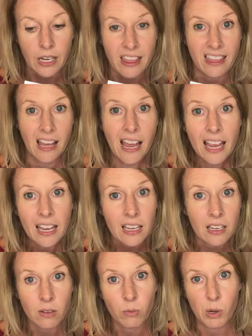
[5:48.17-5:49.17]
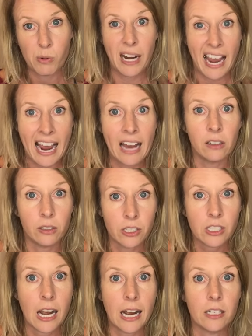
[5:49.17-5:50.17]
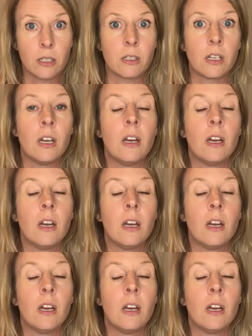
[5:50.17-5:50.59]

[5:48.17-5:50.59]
and then we would add all the sides.